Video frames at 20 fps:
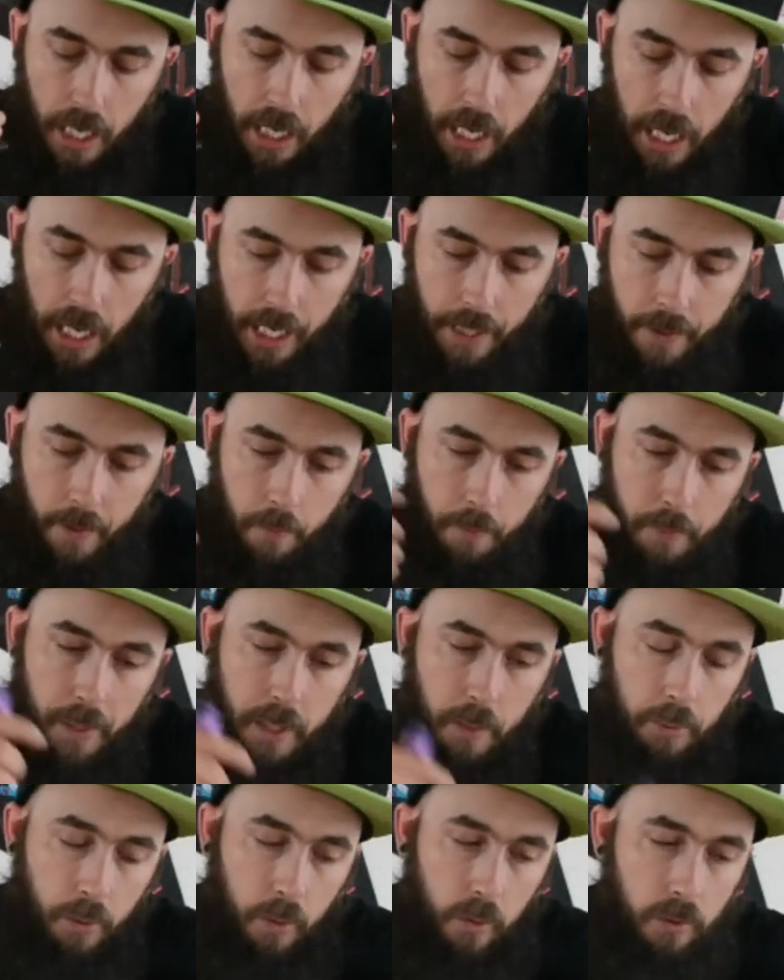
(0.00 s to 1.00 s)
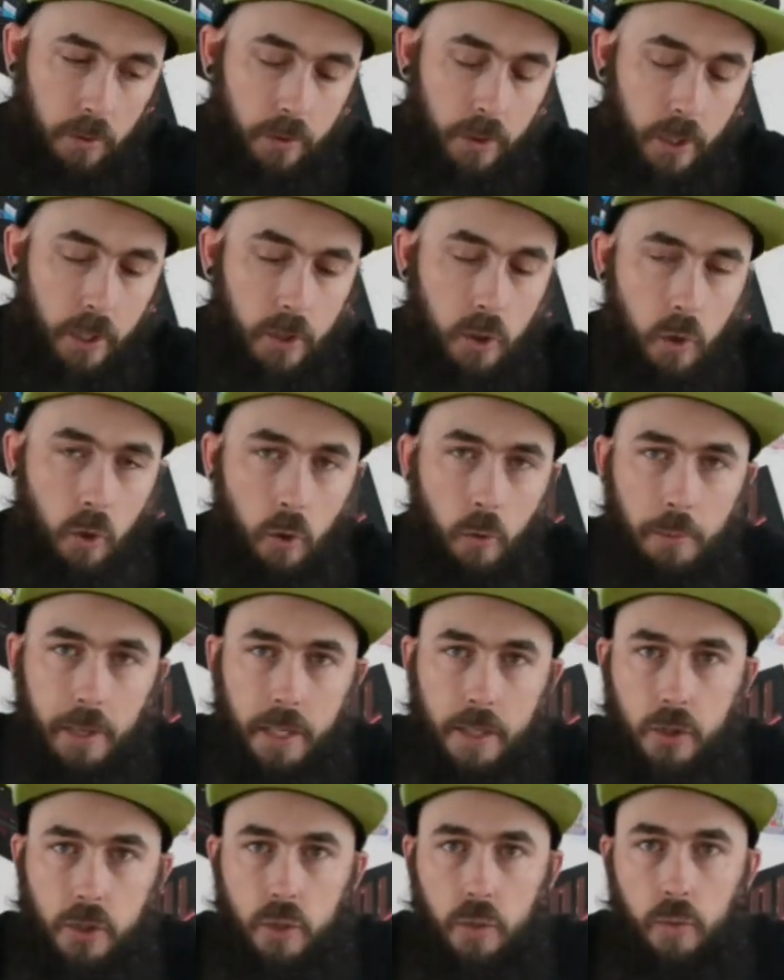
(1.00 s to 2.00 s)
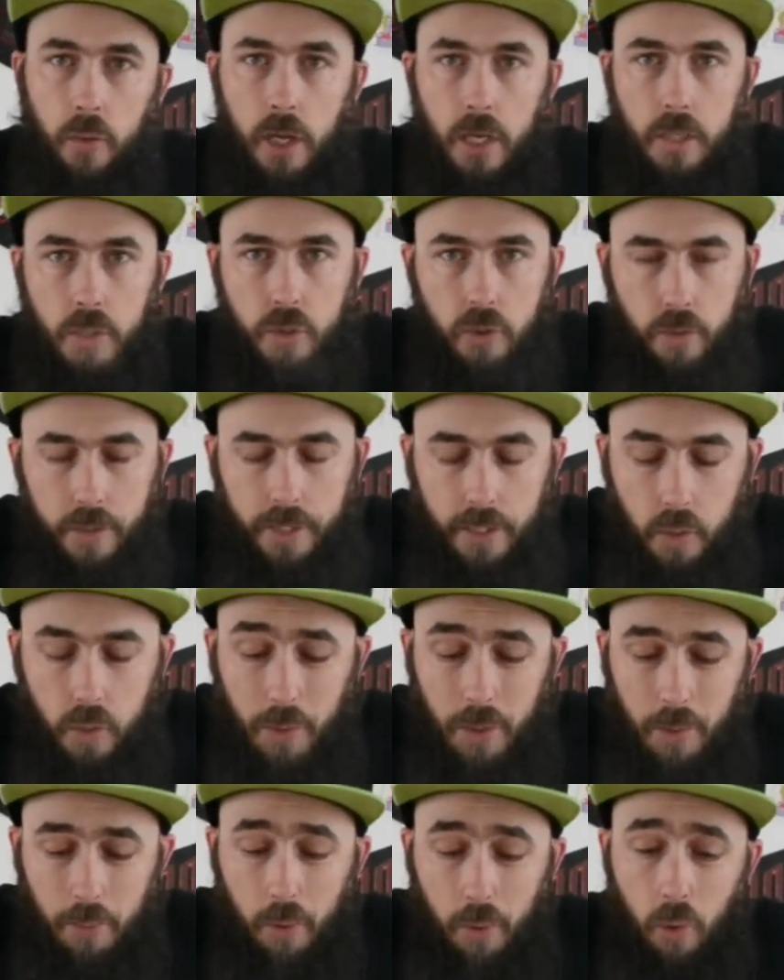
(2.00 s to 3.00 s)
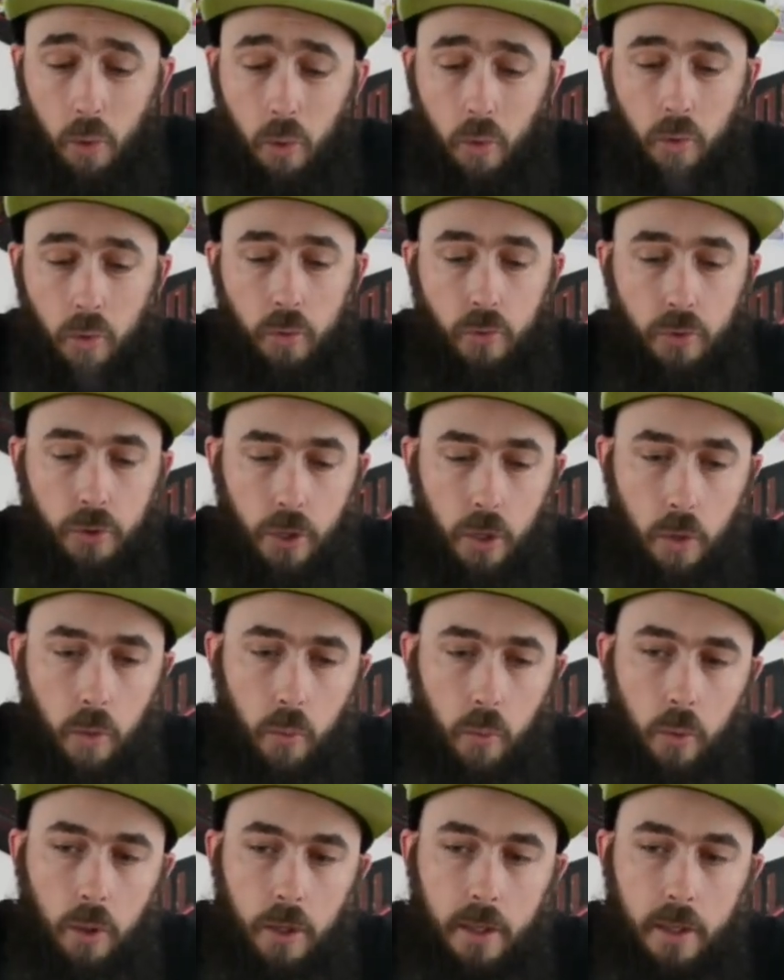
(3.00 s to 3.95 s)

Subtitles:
and people that come into our store in Ellesmere Port will know